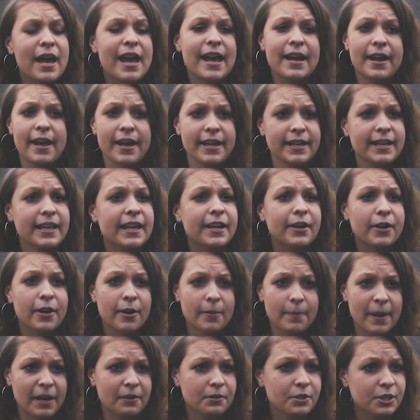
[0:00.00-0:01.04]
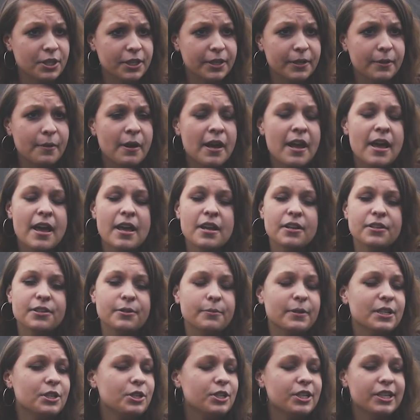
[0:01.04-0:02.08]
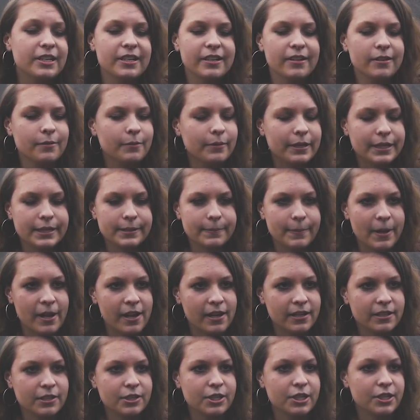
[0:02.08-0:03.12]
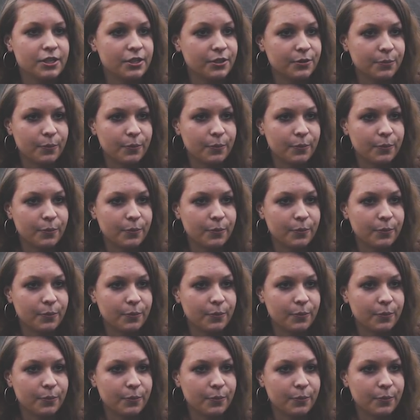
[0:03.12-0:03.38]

and I care about you," to which she didn't respond. She just